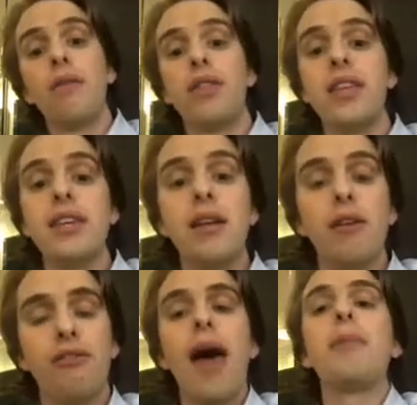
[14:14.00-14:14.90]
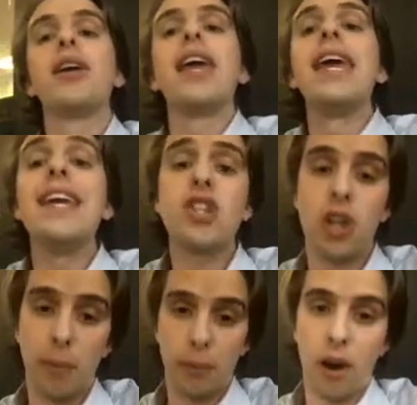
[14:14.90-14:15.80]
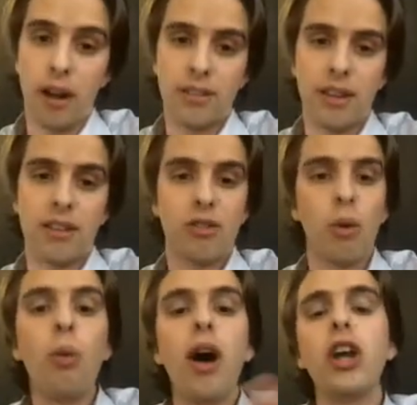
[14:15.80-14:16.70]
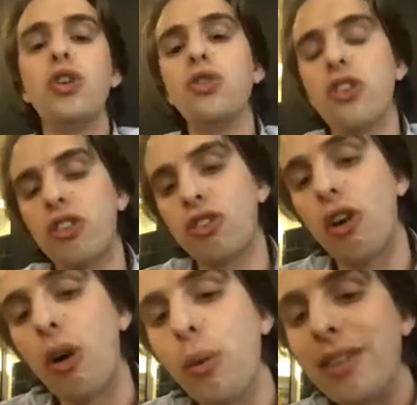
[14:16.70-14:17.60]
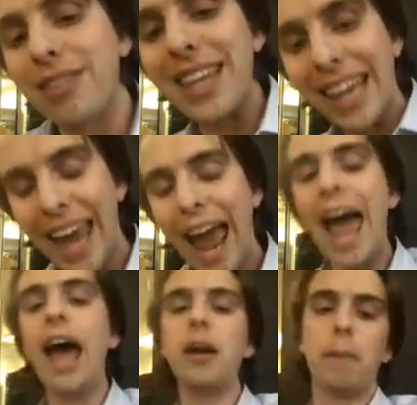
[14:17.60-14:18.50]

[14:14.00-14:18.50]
the fabrication process. So what you just saw was the CAD